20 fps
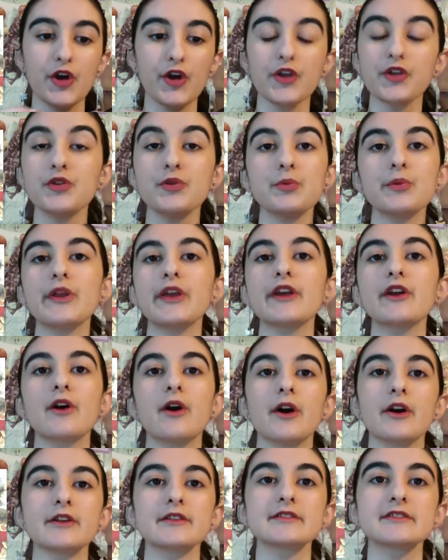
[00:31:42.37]
a unique
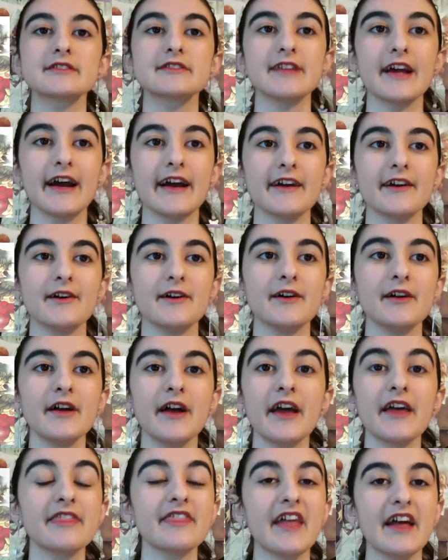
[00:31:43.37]
art style
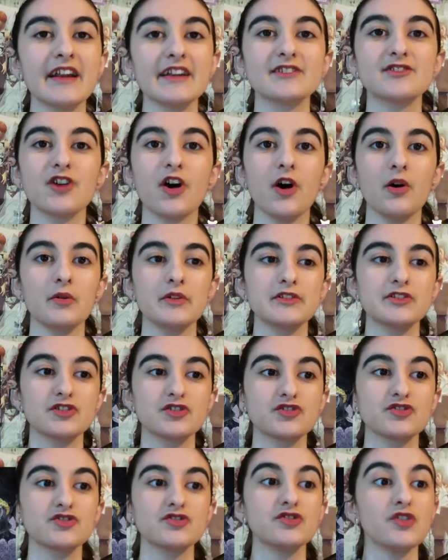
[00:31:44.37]
that it's always
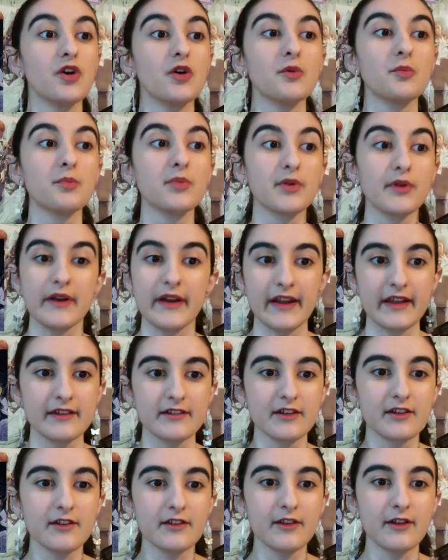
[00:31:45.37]
just so pretty
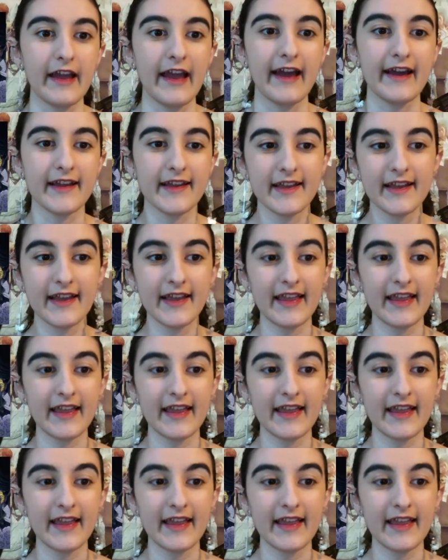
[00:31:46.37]
to look at.